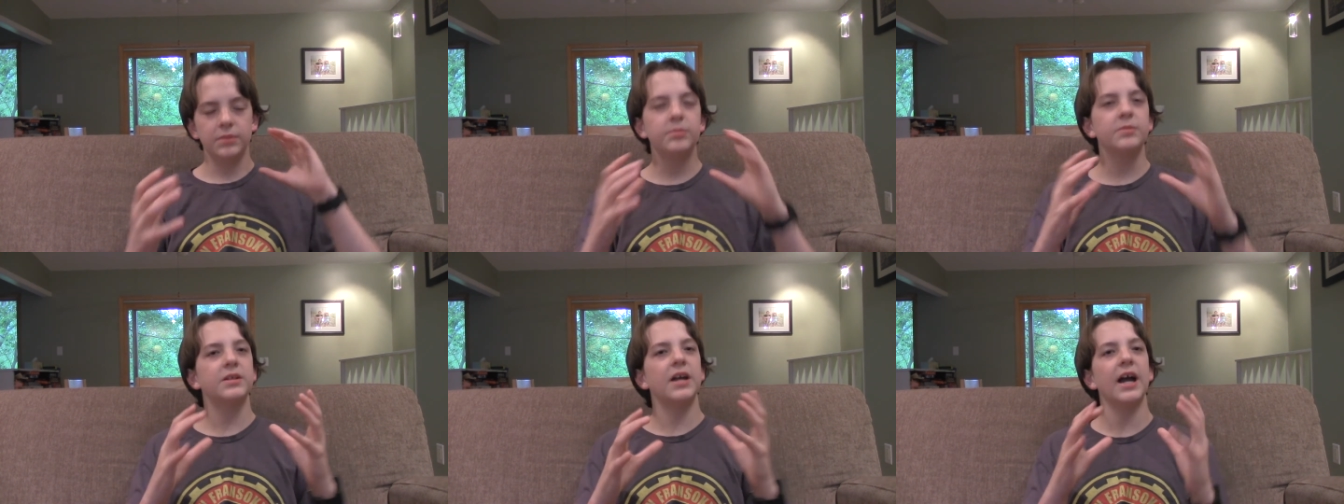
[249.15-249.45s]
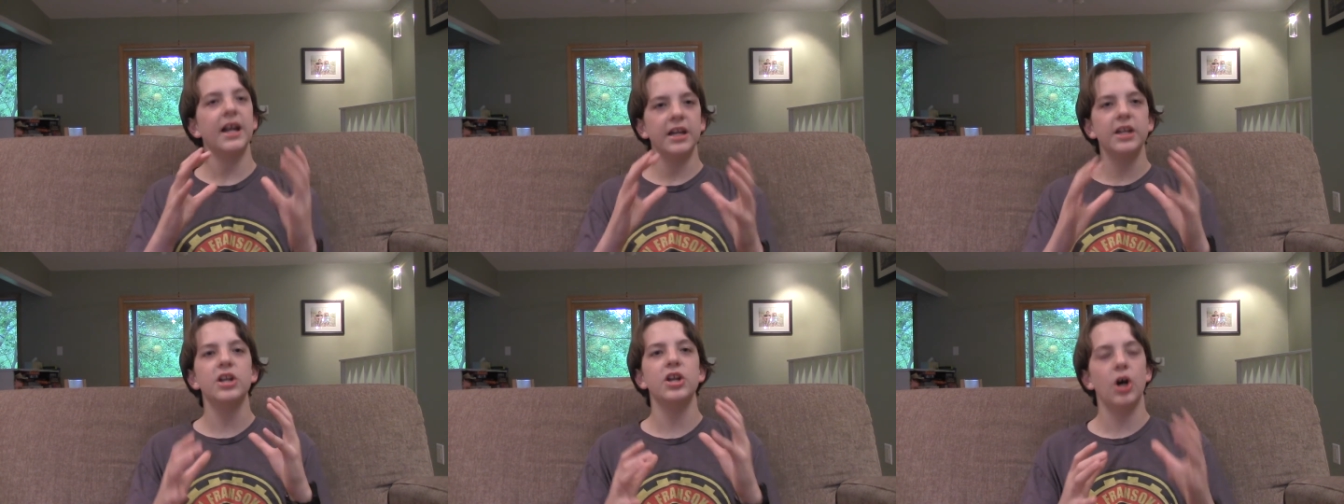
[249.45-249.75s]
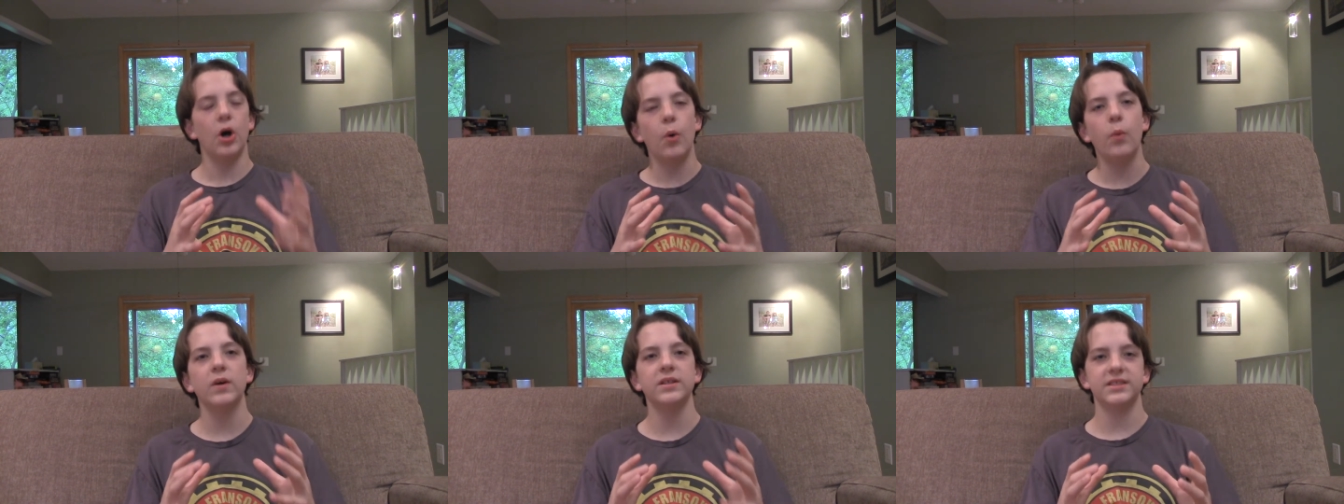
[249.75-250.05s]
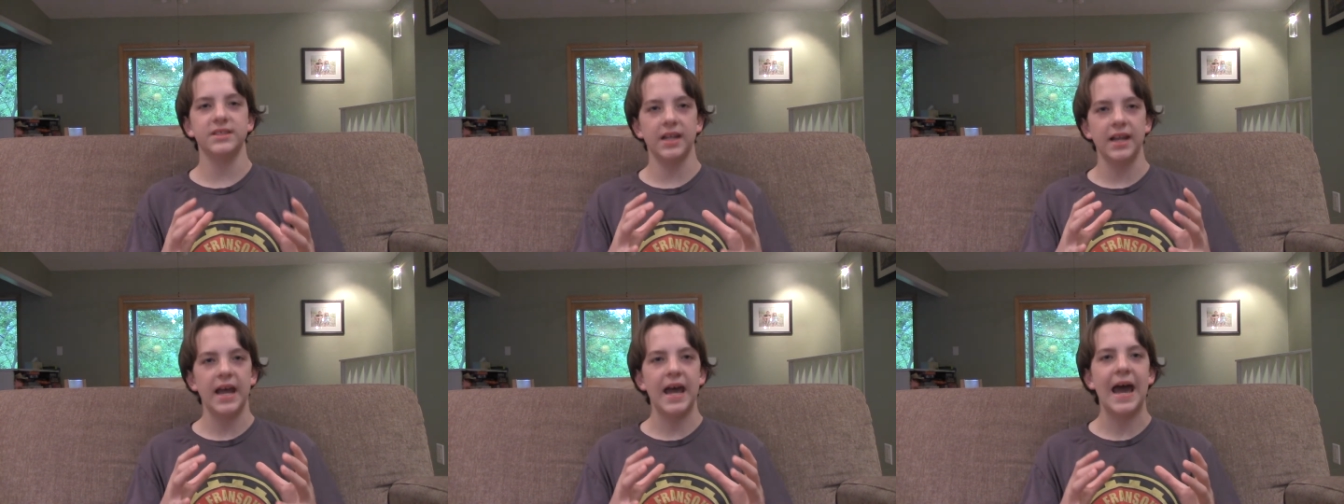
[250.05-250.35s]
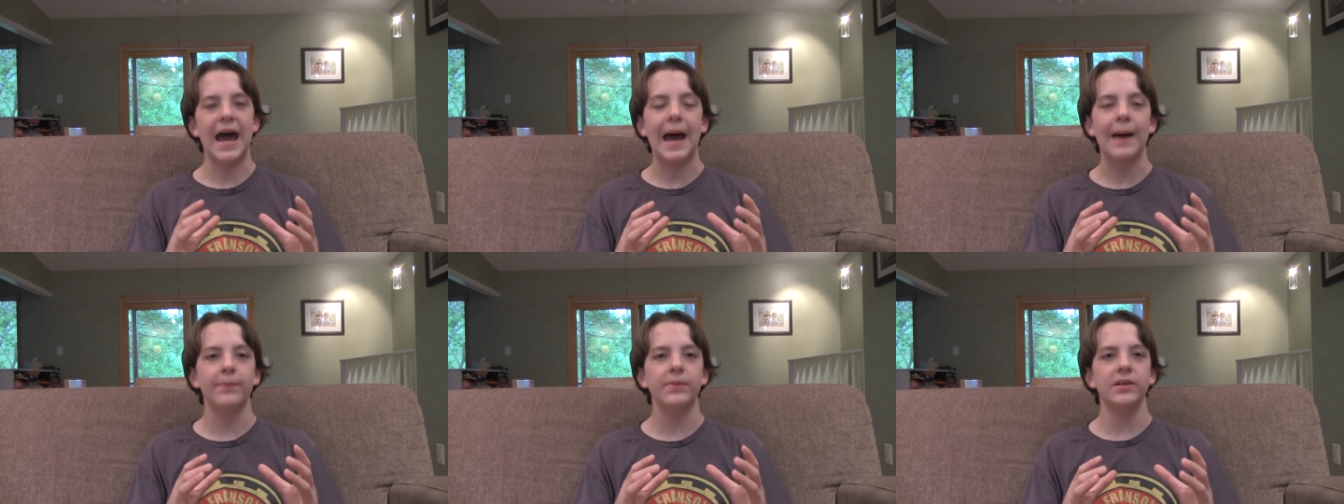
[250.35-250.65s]
kind of know what's going to
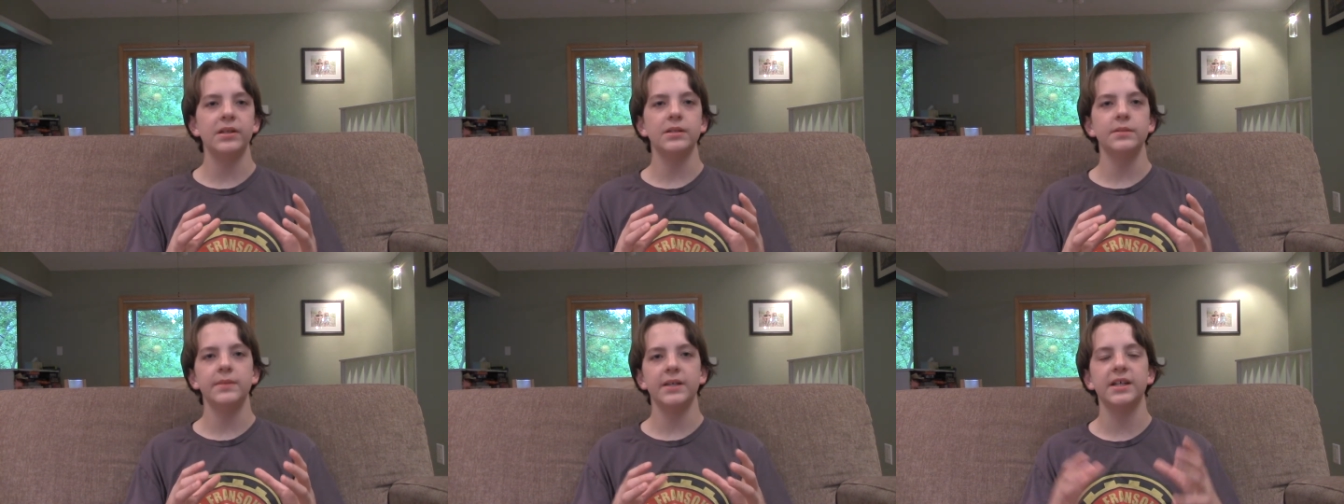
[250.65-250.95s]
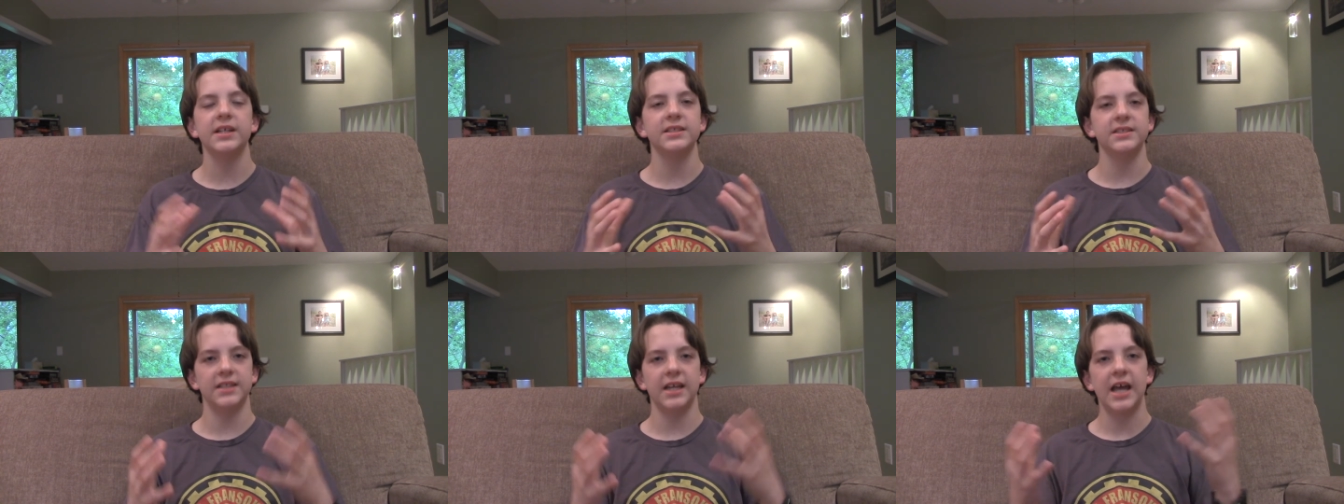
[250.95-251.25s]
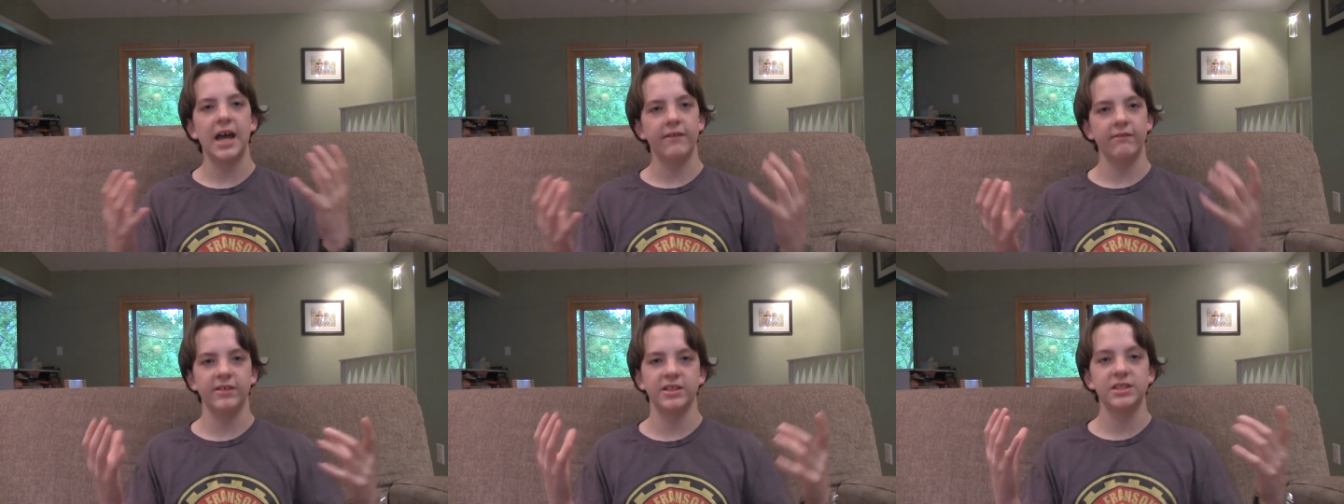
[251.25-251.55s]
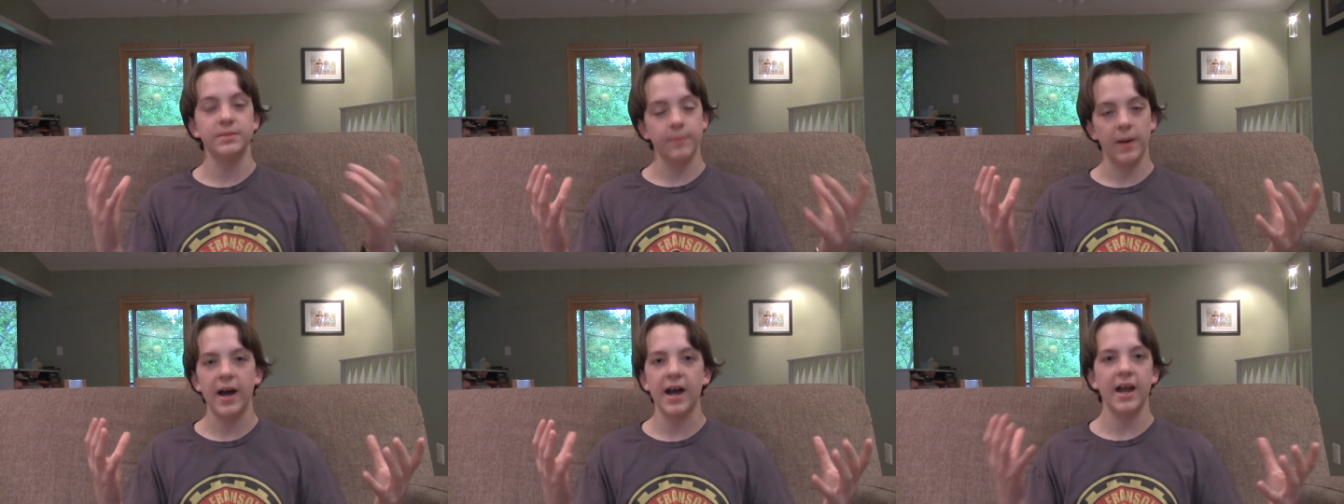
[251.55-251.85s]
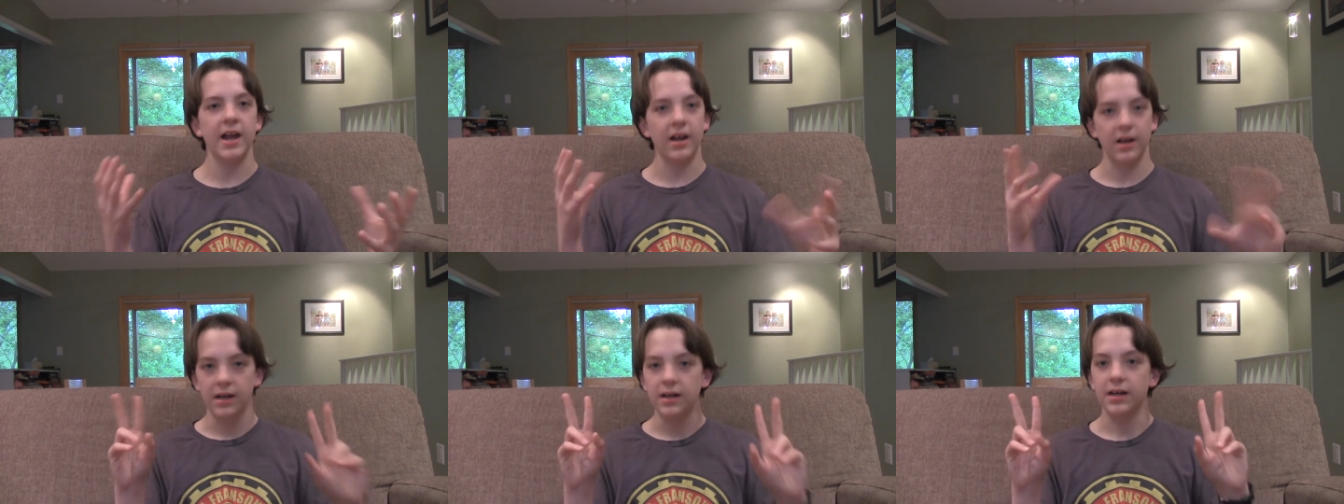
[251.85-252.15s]
happen because they have a
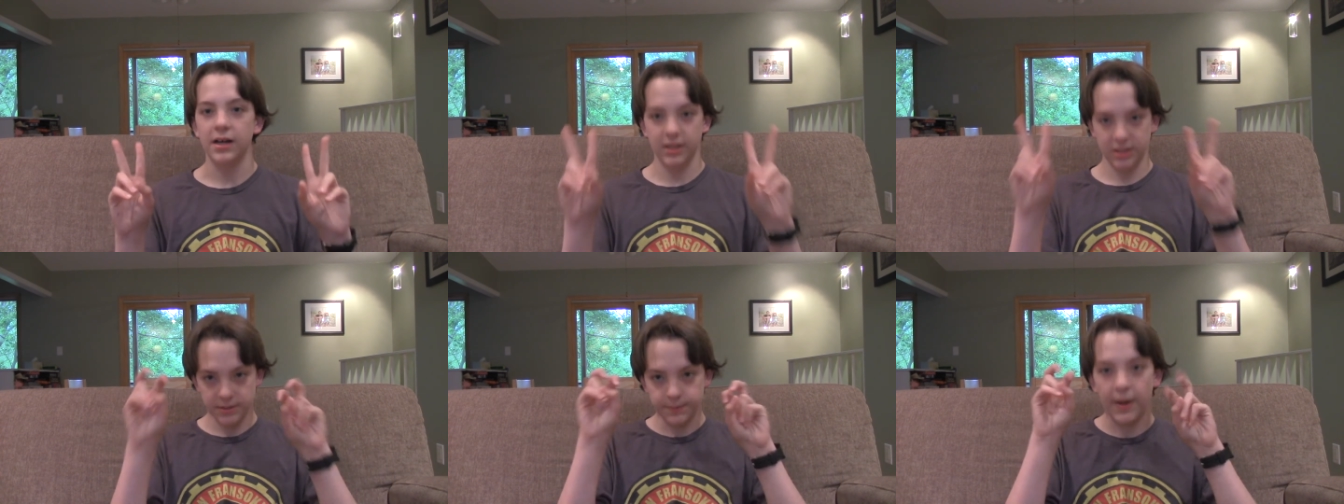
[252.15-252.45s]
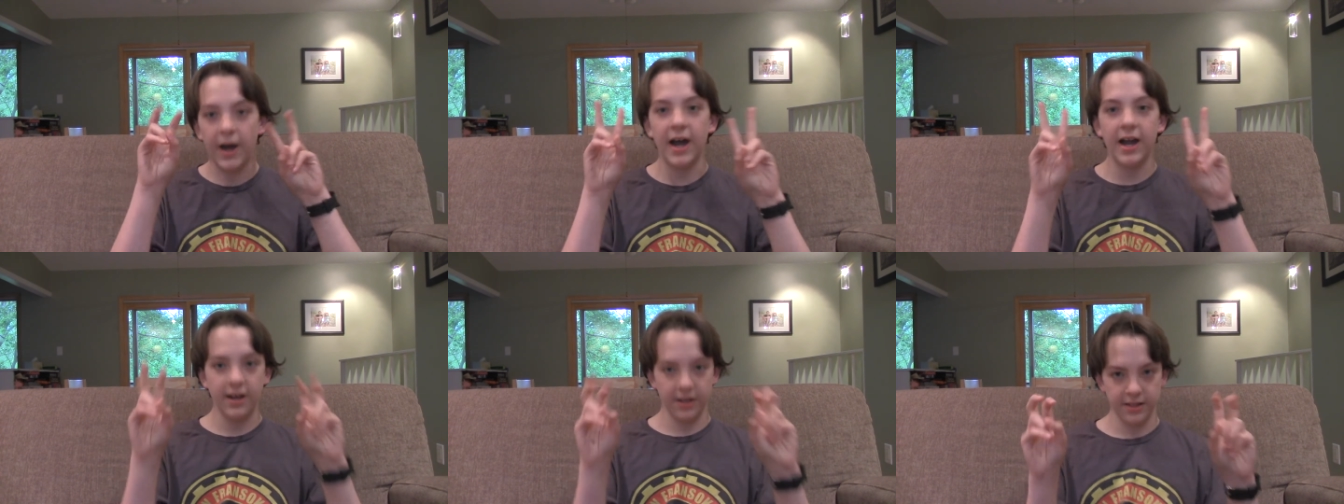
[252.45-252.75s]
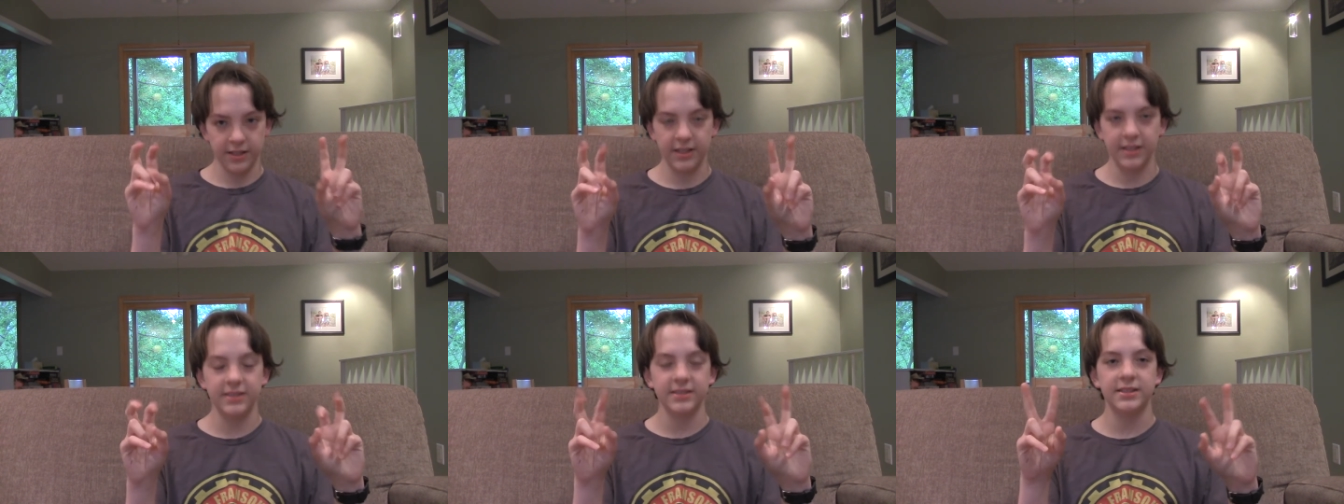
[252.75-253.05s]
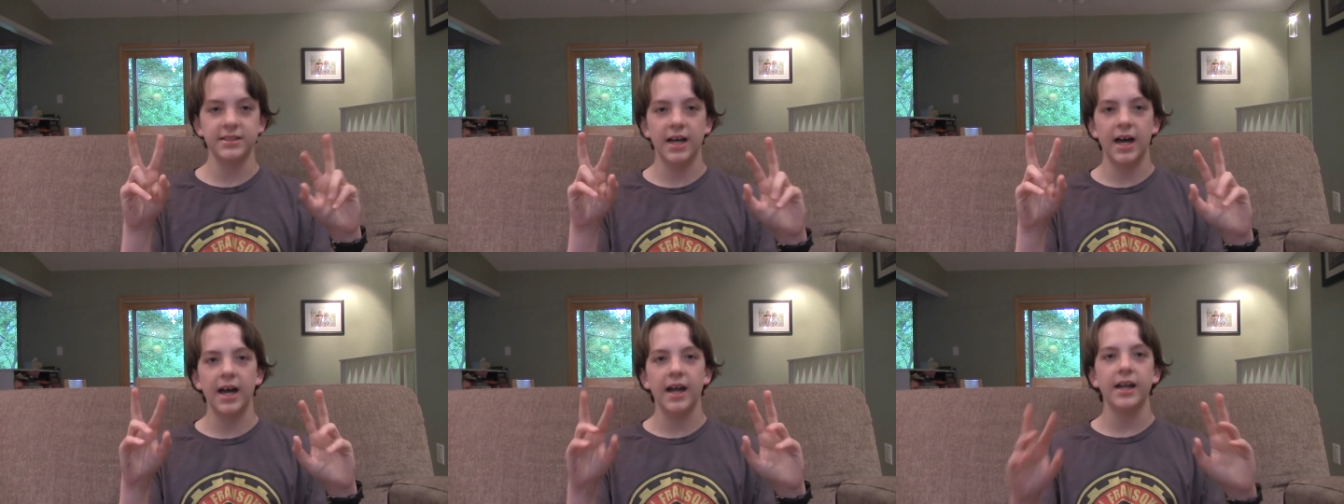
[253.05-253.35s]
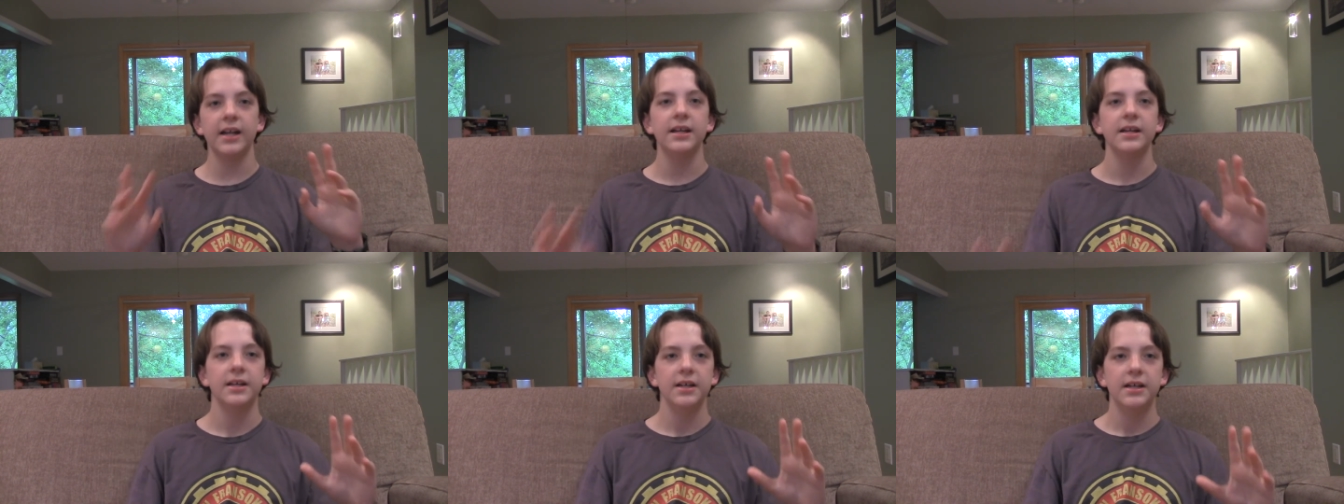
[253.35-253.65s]
spy a spy on the
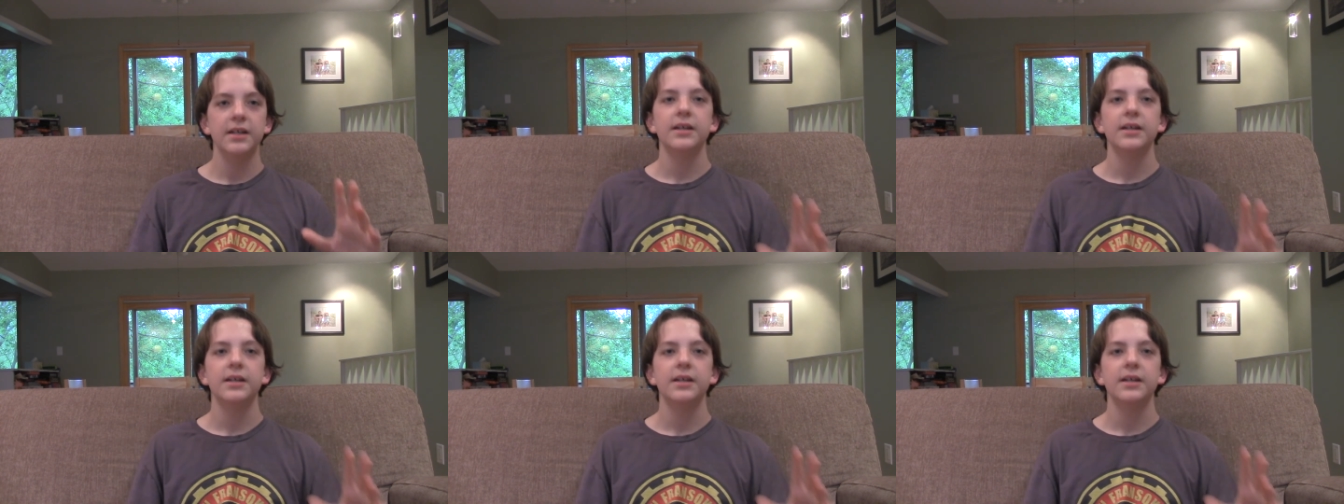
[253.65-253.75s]
inside